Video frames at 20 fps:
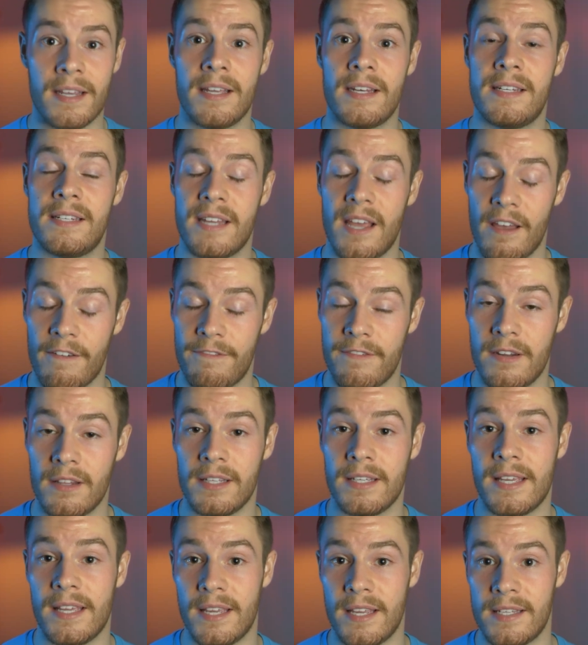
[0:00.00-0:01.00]
it
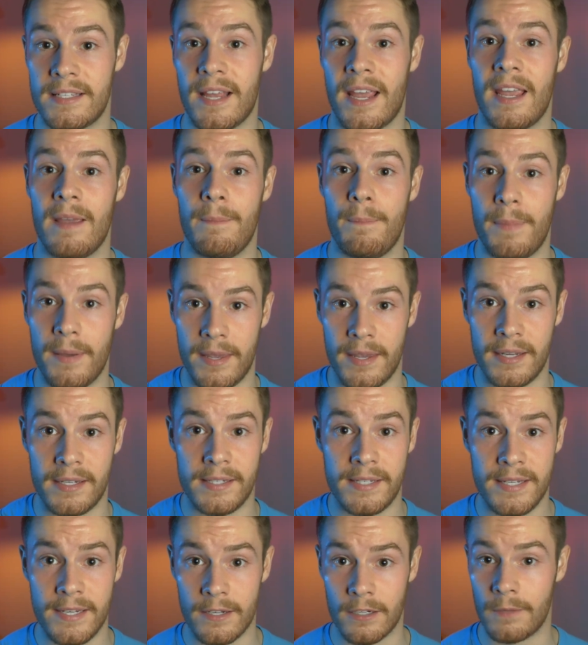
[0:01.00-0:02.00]
definitely is a
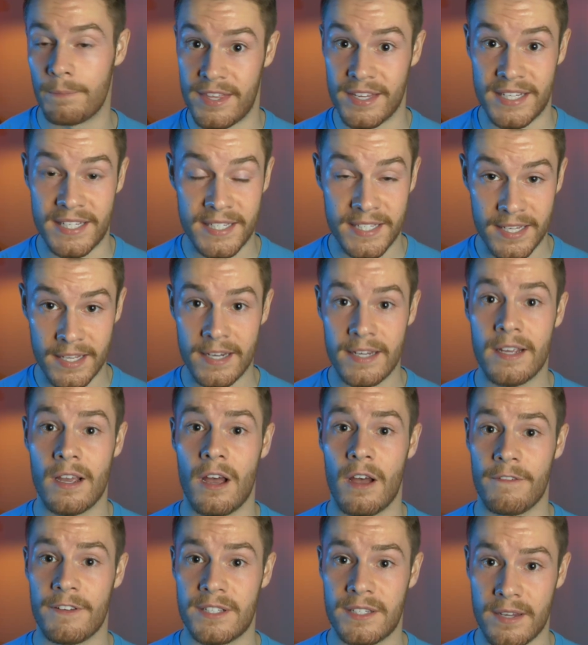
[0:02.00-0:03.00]
big deal. The city
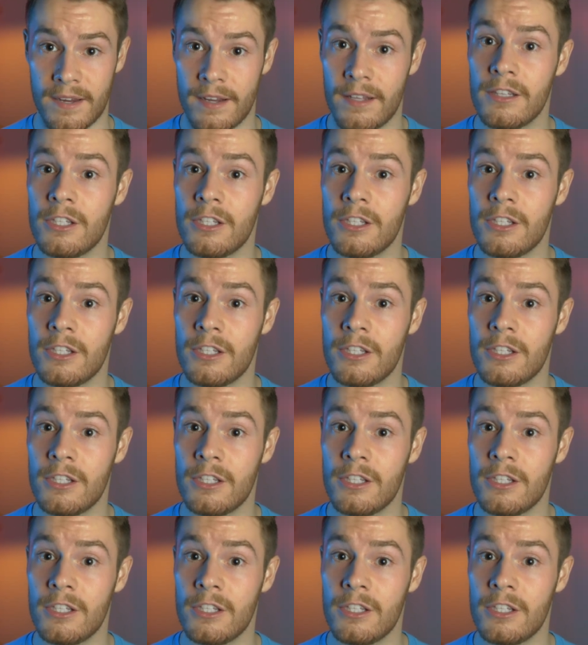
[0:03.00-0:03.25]
of St.